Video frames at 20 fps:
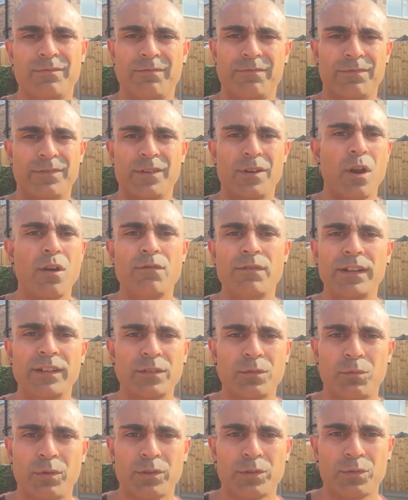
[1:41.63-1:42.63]
for no
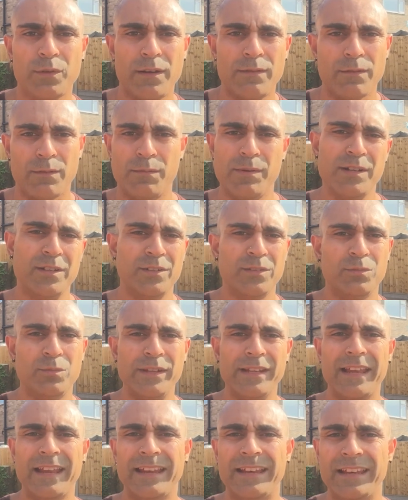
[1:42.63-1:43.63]
reason whatsoever, because
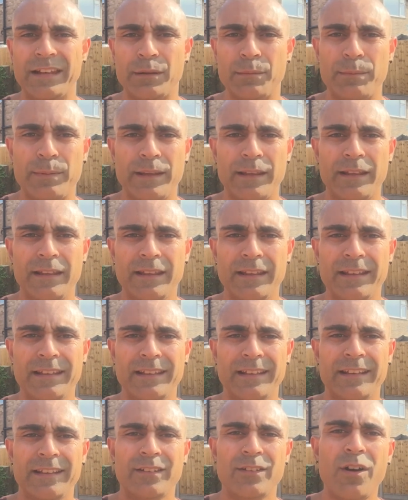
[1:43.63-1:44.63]
we get a little bit
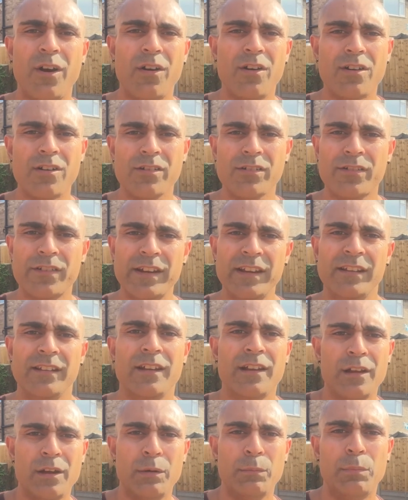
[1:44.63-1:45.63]
not hungry,
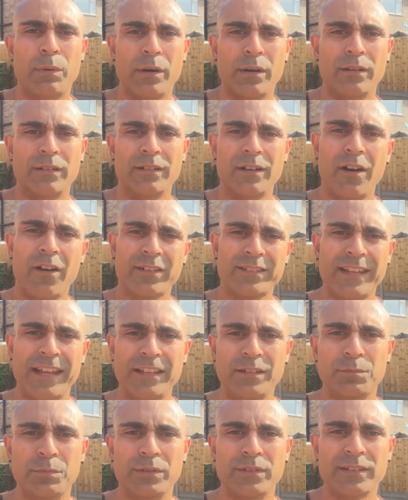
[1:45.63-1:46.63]
but our
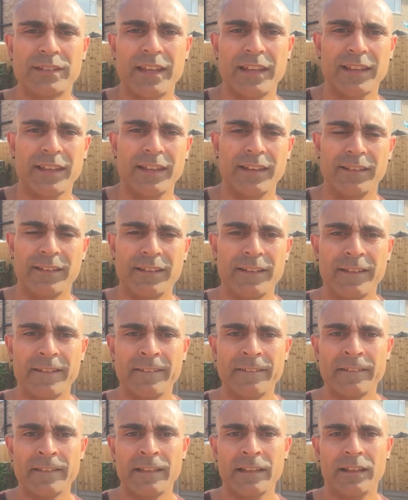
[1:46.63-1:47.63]
taste buds kick in.
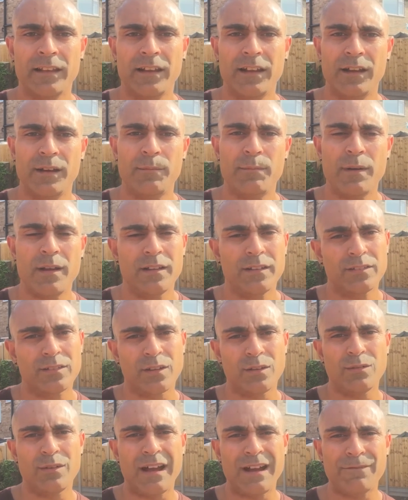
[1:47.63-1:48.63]

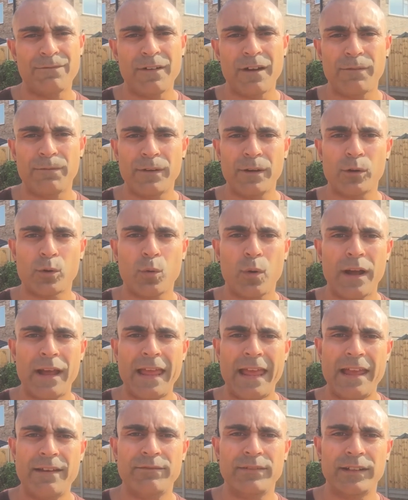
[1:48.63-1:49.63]
So I felt quite
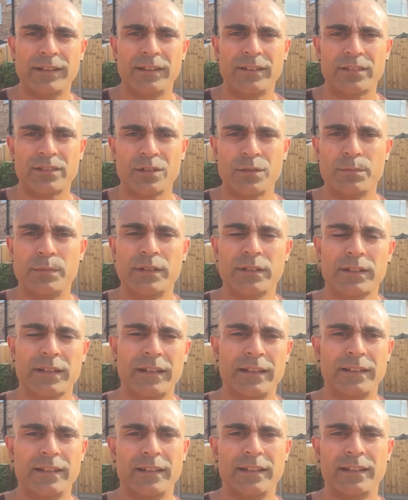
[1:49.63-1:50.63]
heavy in the stomach,
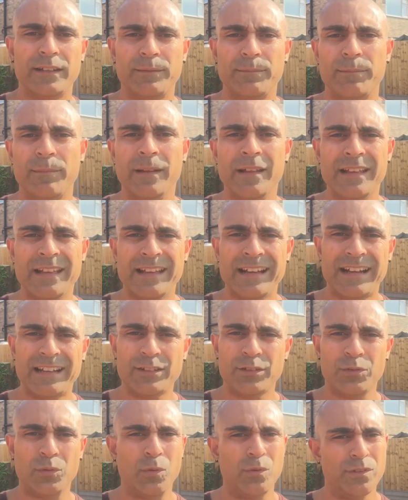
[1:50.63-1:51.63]
and I
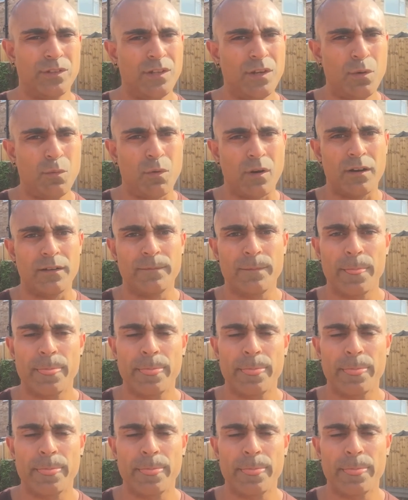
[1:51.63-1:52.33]
just thought, you know what?